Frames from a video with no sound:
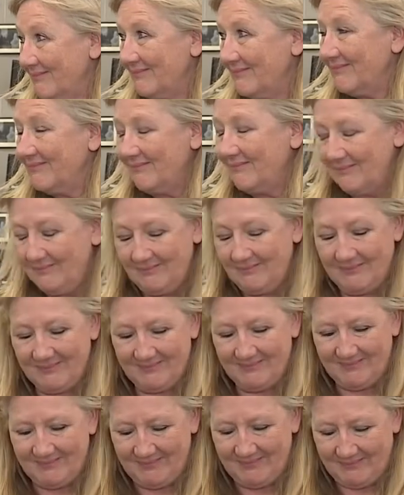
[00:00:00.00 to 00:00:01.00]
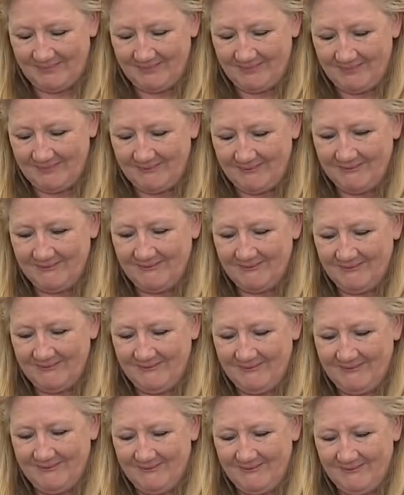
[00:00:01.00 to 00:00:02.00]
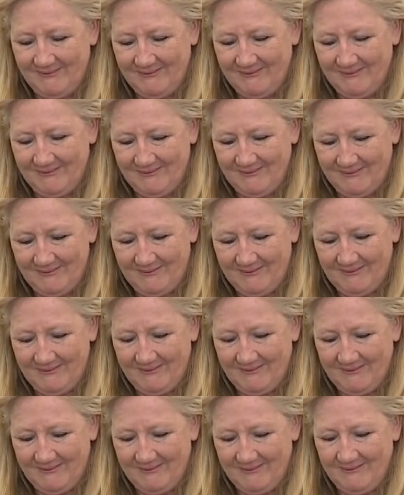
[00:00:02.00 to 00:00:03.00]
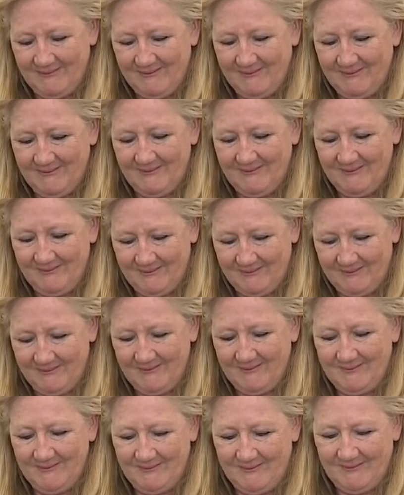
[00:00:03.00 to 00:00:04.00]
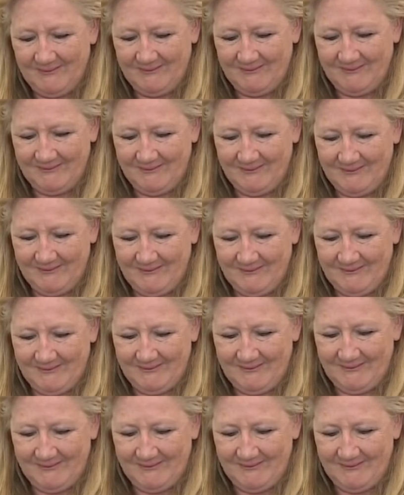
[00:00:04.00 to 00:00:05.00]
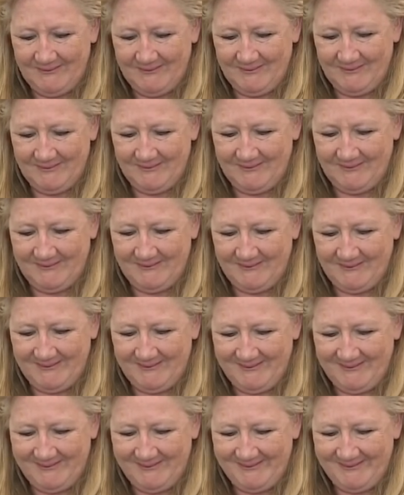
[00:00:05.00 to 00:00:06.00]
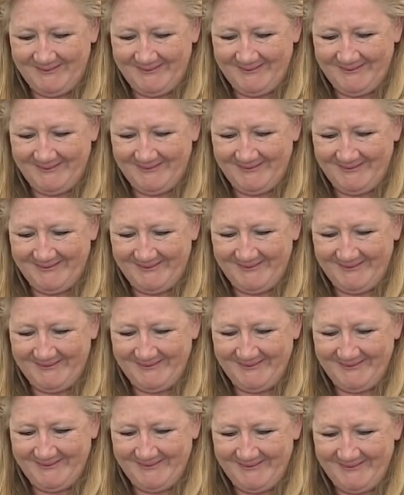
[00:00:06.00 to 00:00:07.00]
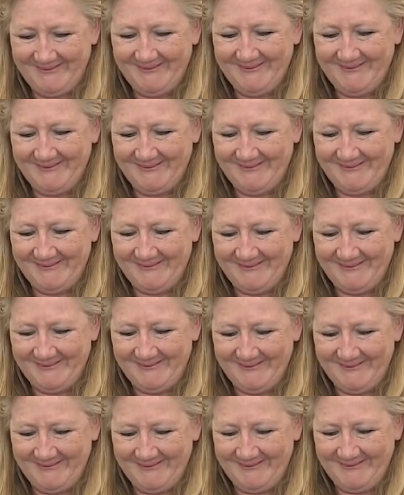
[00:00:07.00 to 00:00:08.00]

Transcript: This person isn't speaking.